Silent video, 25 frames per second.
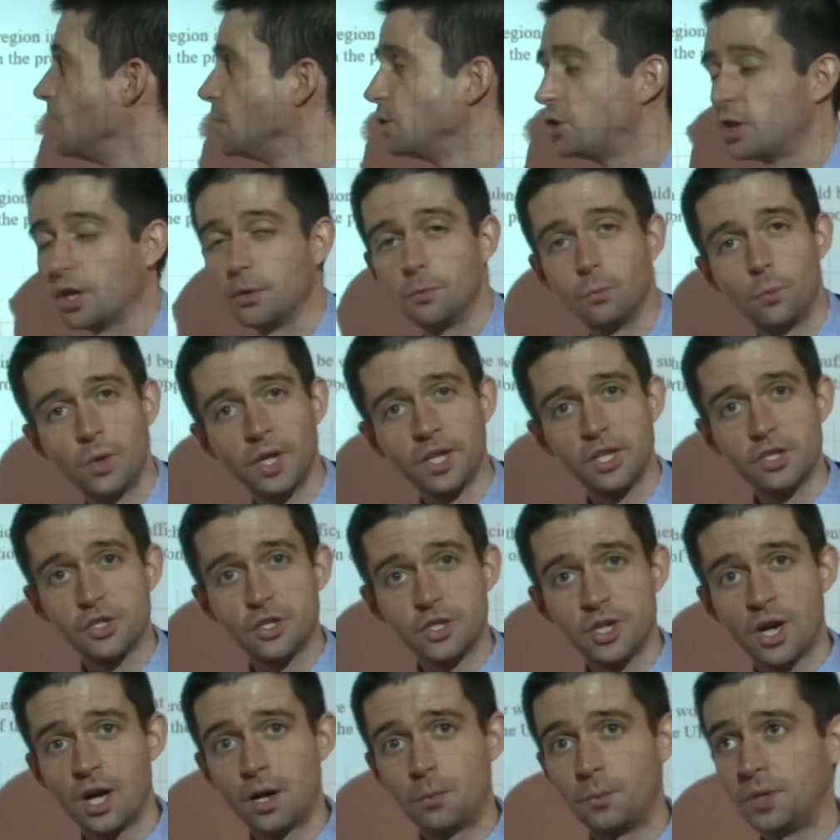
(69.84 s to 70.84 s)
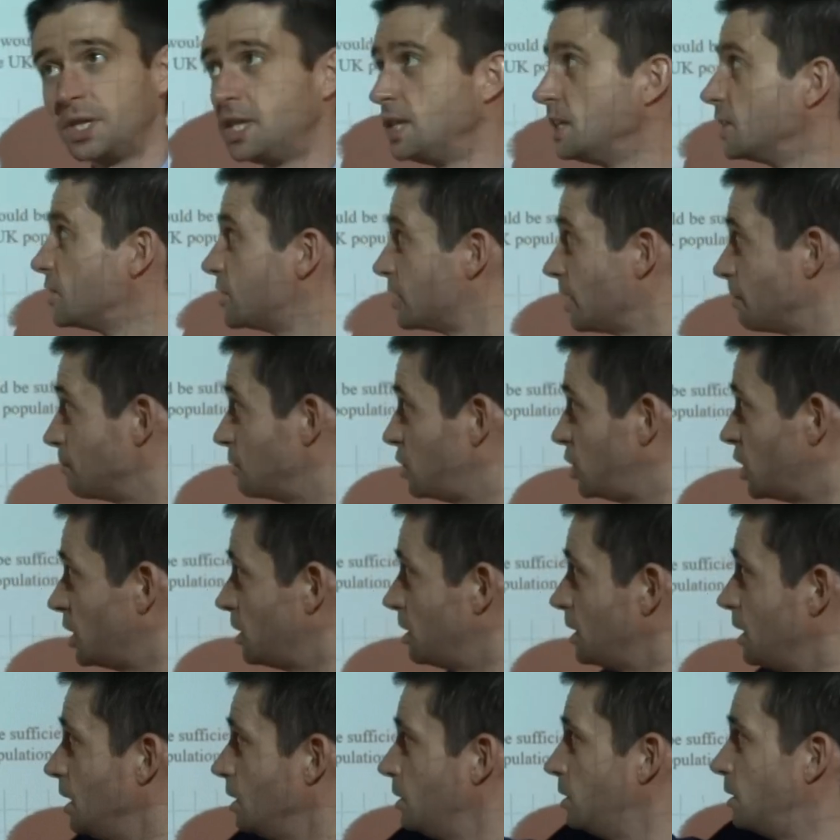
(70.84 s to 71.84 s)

so we're going to start with the assumption